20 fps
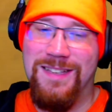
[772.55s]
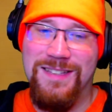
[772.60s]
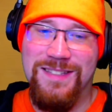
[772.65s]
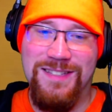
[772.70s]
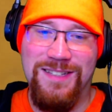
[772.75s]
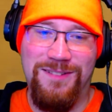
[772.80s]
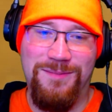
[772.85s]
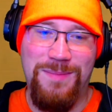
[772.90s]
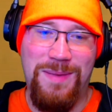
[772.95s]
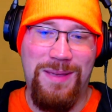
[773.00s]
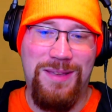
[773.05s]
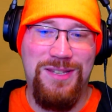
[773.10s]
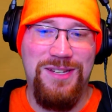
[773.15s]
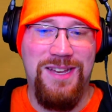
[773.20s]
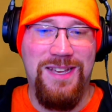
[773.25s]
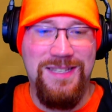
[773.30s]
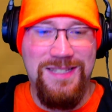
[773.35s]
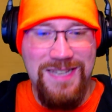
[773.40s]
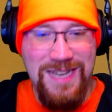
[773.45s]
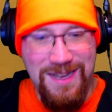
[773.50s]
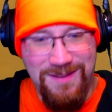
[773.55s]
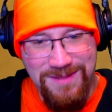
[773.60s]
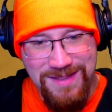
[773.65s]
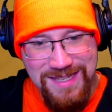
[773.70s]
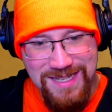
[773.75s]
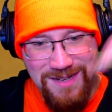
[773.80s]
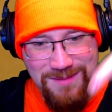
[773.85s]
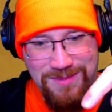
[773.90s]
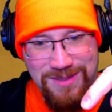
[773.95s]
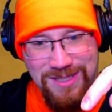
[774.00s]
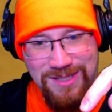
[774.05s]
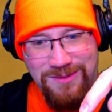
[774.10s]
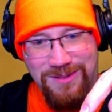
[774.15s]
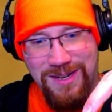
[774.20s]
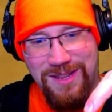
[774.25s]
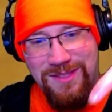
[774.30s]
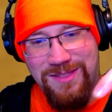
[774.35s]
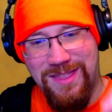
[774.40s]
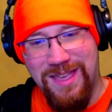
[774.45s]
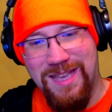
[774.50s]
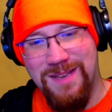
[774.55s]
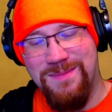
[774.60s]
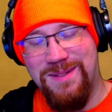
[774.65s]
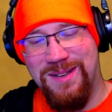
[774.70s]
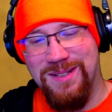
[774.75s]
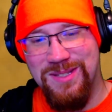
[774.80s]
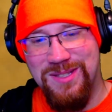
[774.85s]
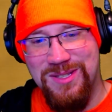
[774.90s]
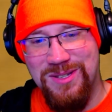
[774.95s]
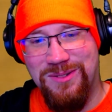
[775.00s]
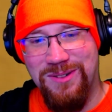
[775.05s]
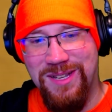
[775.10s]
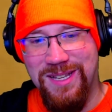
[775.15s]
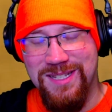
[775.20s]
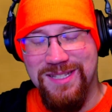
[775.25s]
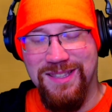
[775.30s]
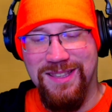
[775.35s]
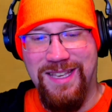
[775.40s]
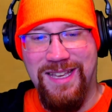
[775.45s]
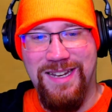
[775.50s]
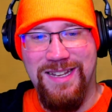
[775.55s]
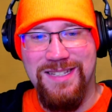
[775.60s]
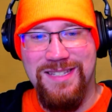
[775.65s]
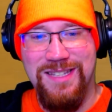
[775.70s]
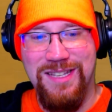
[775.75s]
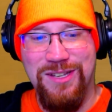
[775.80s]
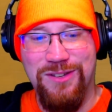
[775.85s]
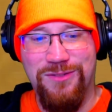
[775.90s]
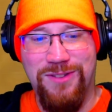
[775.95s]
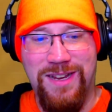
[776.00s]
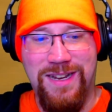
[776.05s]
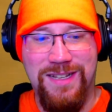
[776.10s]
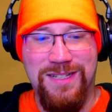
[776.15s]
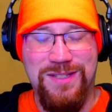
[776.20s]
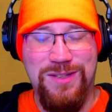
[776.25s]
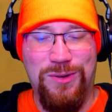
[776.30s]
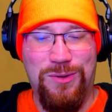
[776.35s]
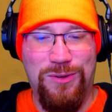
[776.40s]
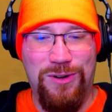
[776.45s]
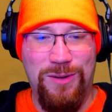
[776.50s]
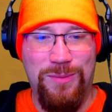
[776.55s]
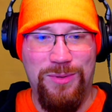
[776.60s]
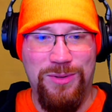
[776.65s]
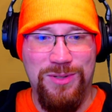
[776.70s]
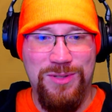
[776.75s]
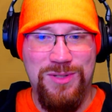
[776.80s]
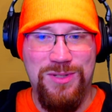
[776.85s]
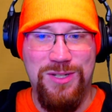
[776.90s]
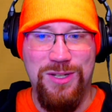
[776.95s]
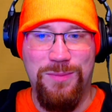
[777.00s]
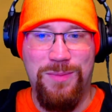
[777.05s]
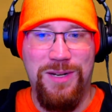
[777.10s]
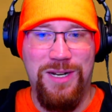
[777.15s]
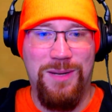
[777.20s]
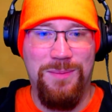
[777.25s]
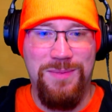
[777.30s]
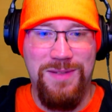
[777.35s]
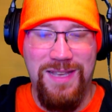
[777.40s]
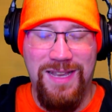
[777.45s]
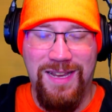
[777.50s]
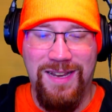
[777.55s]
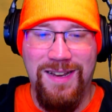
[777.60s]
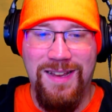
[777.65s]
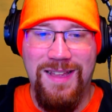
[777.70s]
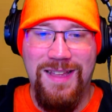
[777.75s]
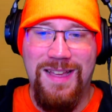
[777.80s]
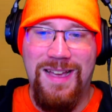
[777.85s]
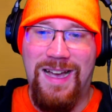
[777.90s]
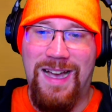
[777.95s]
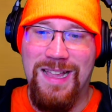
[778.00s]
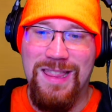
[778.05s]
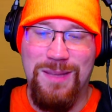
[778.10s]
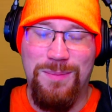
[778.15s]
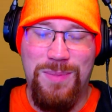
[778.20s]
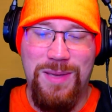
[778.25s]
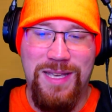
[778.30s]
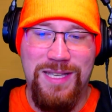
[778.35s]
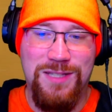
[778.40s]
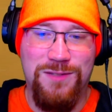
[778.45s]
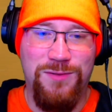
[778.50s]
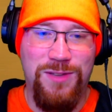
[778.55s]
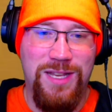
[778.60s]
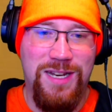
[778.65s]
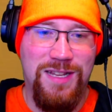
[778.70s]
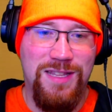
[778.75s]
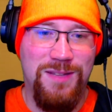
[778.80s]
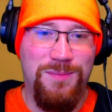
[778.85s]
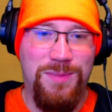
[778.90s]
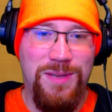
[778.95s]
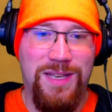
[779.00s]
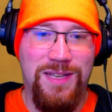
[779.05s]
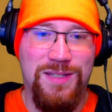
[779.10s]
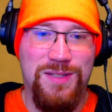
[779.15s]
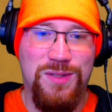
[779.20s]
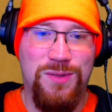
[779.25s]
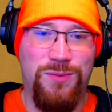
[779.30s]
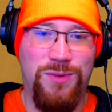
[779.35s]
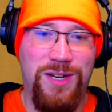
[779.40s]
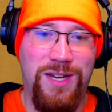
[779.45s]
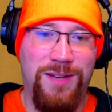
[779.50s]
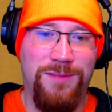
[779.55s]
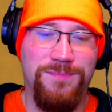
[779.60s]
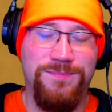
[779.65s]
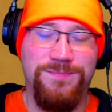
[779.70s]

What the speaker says: So make sure you guys comment down below. What do you think about Sony's latest and greatest horrible, stupid update on the PS Vita and the PS3?